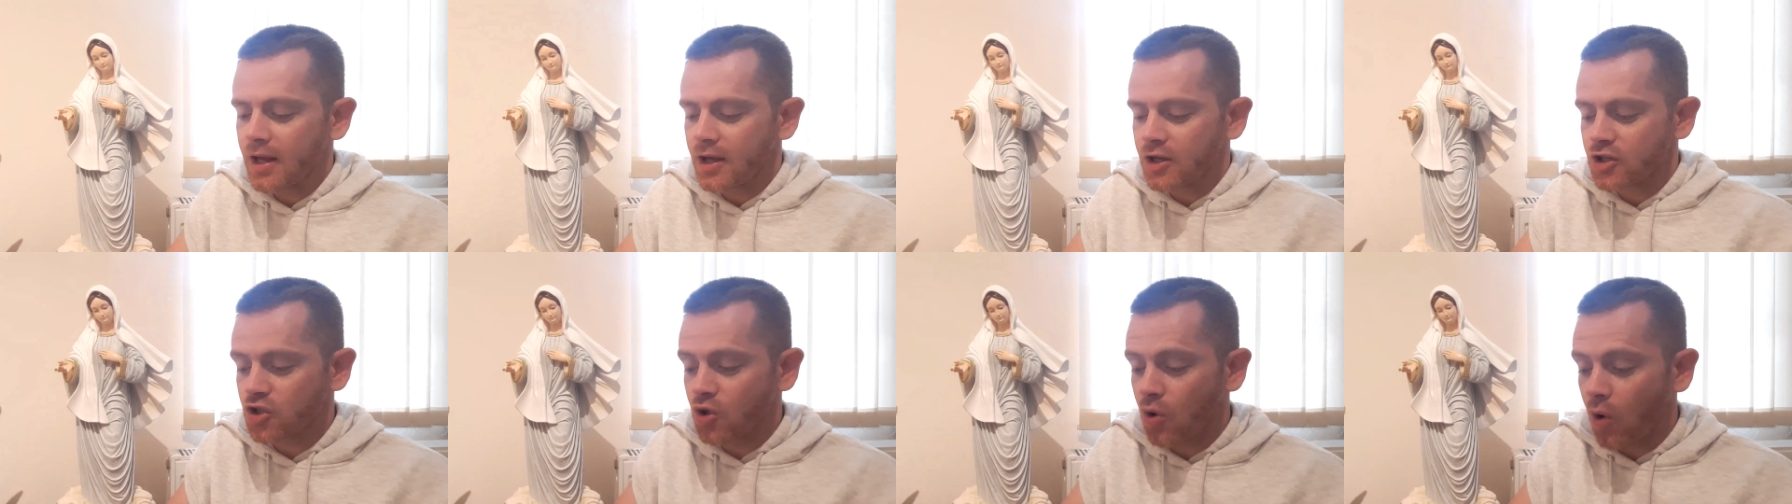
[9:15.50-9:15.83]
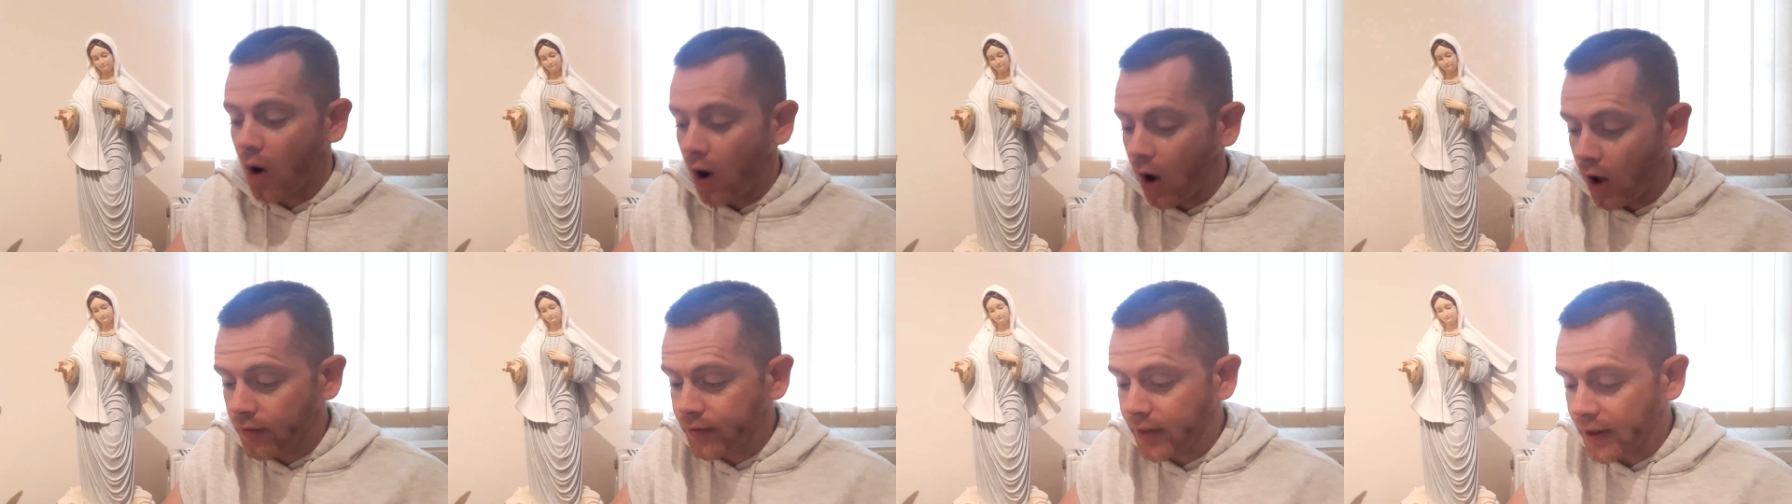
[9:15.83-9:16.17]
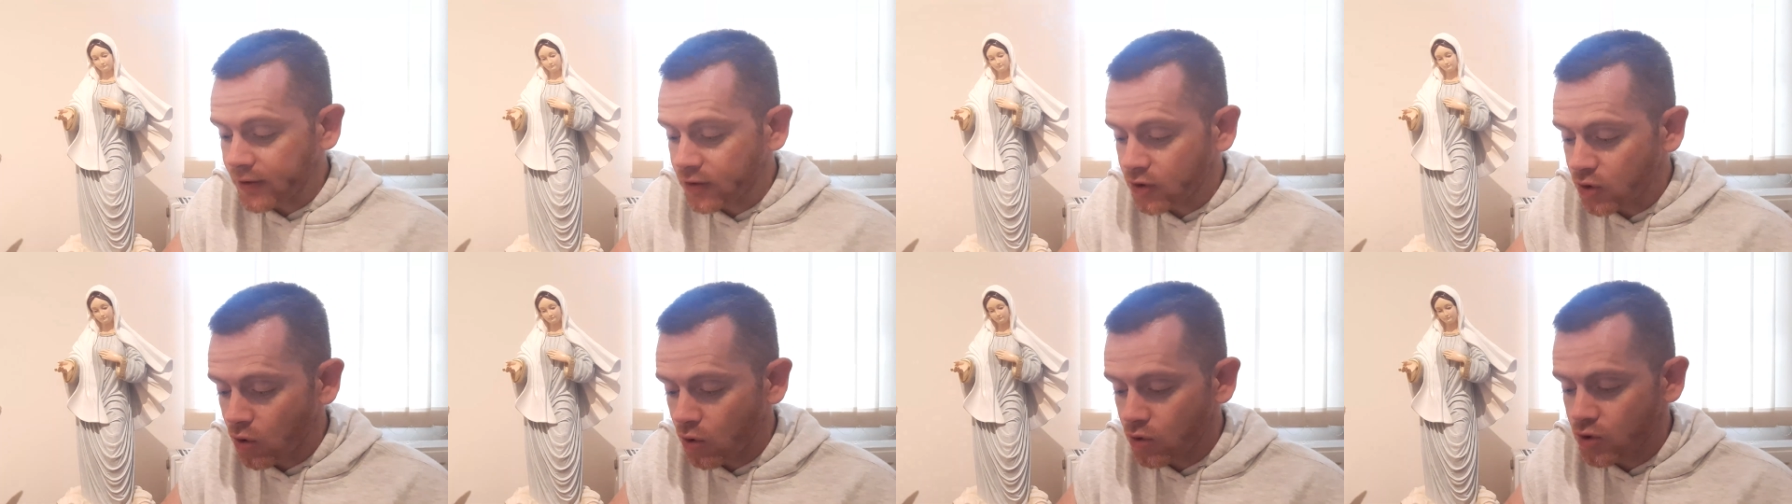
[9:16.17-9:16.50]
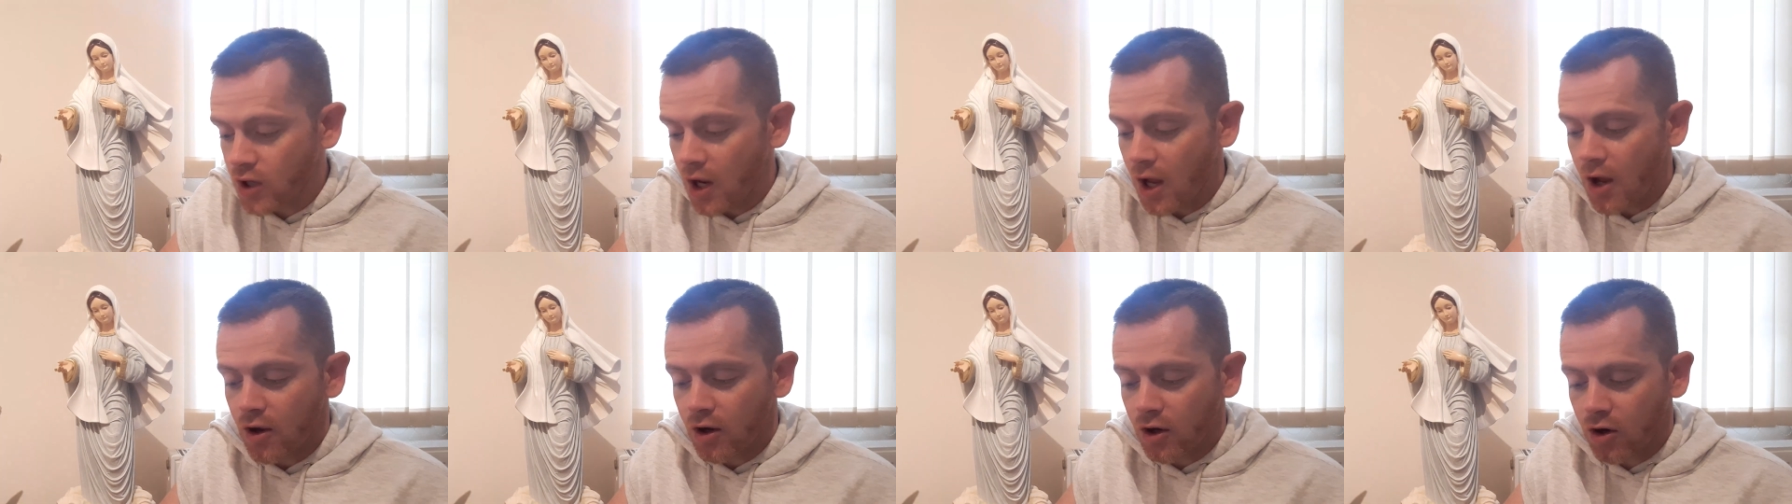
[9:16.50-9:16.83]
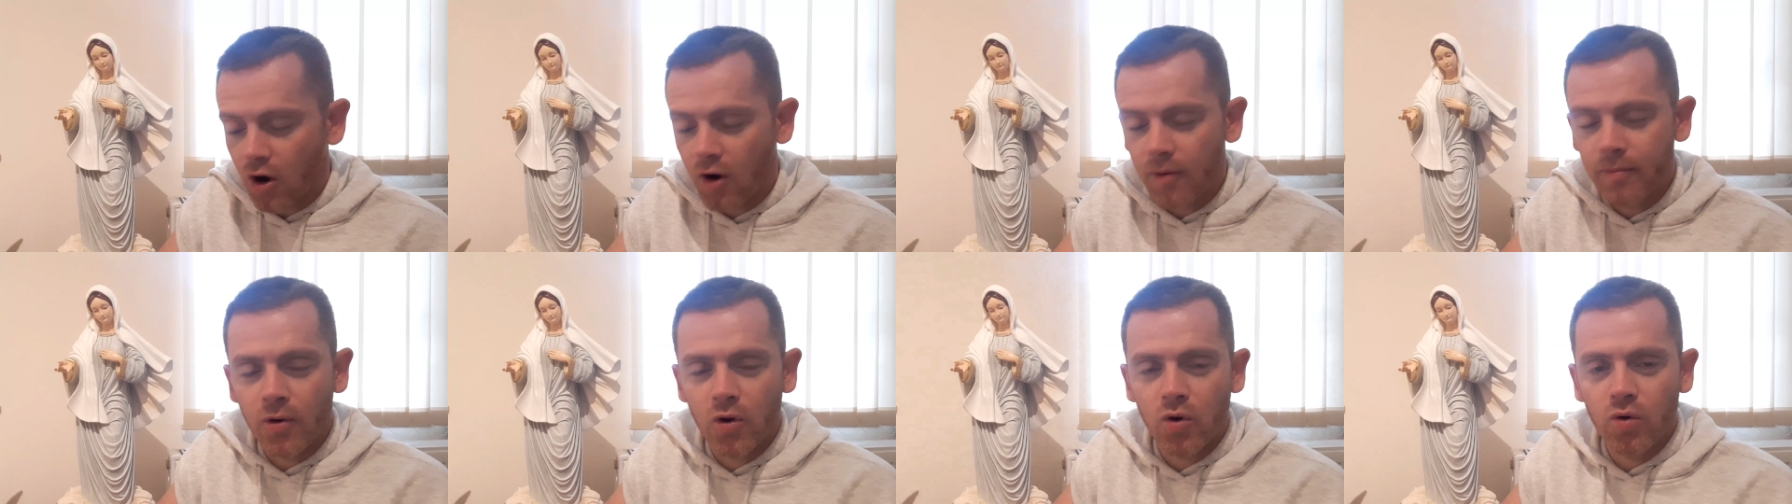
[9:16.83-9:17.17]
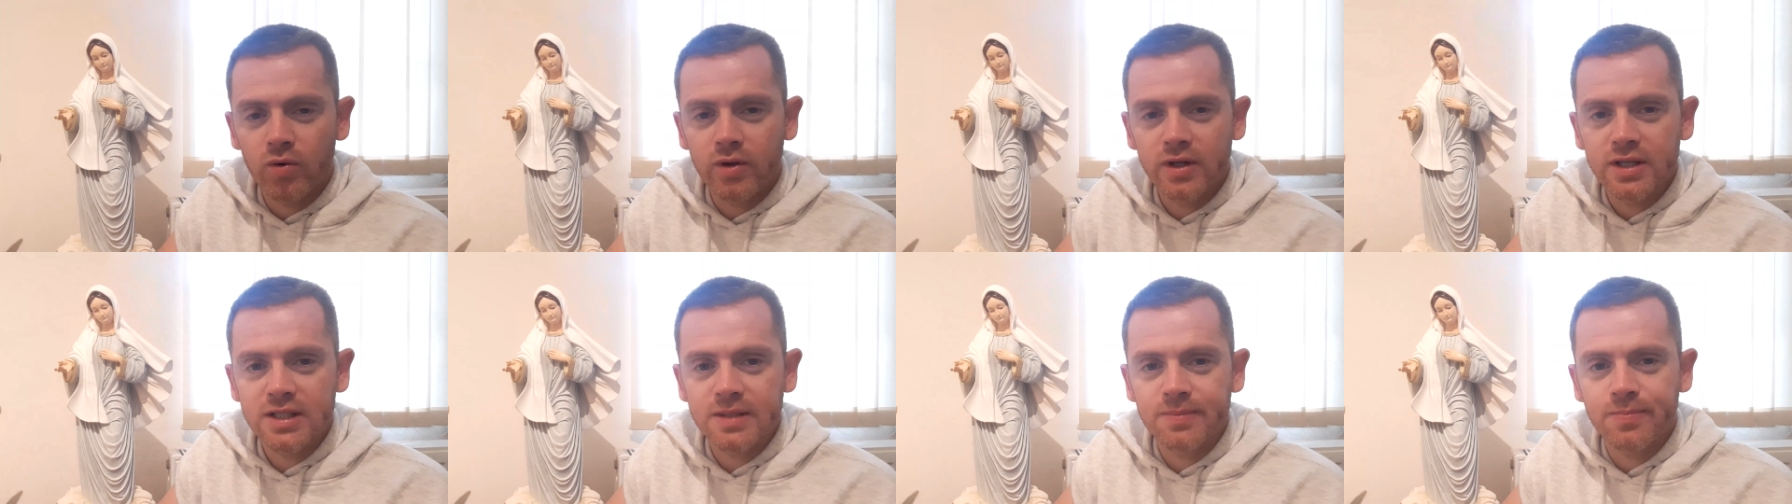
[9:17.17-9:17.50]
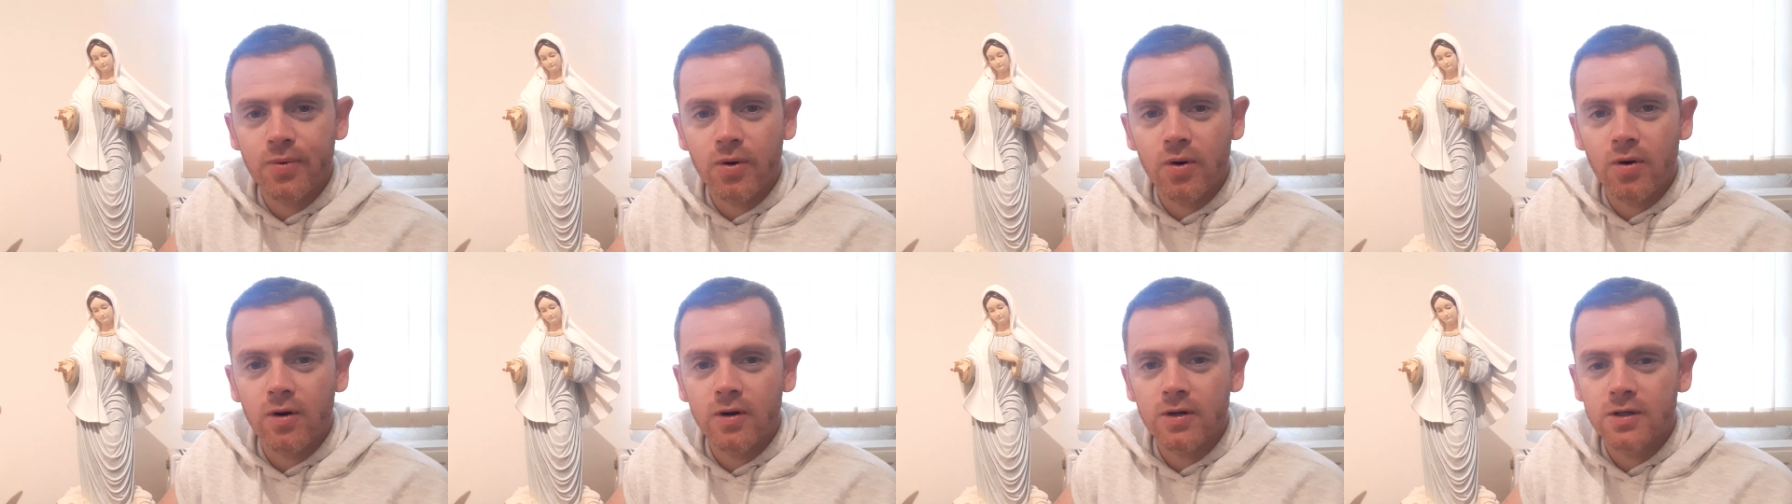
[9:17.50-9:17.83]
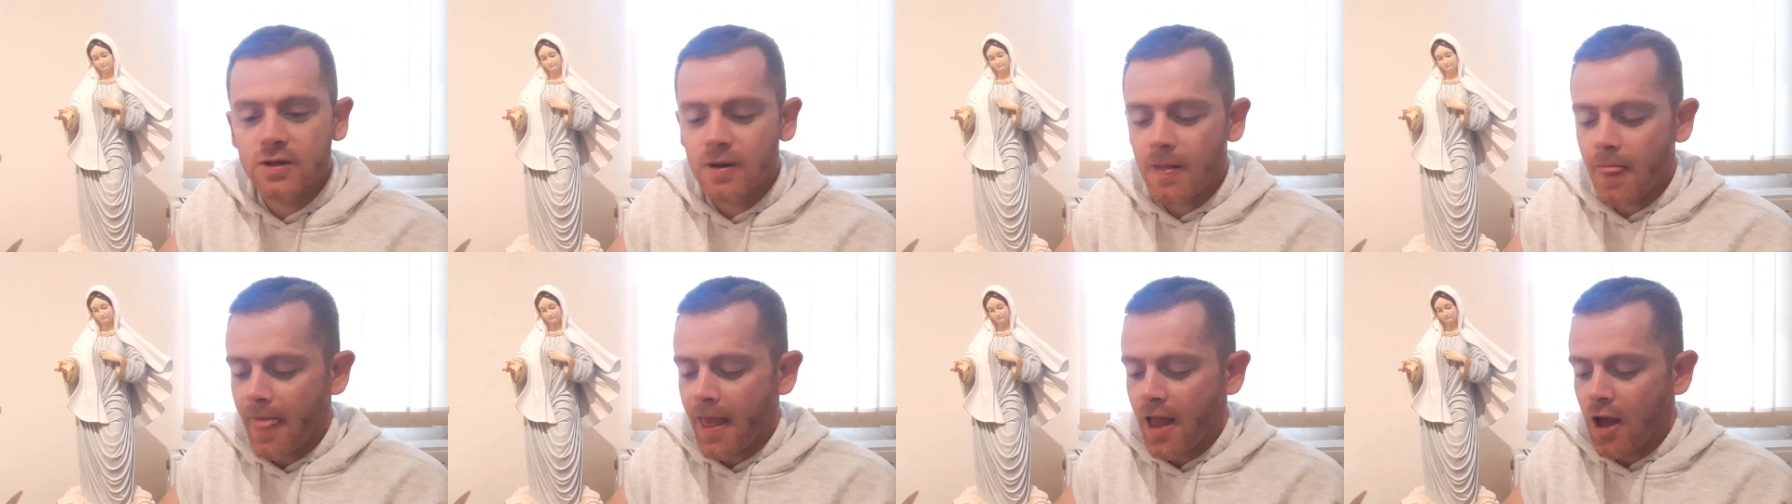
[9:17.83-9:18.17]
So on that note, come Holy Spirit,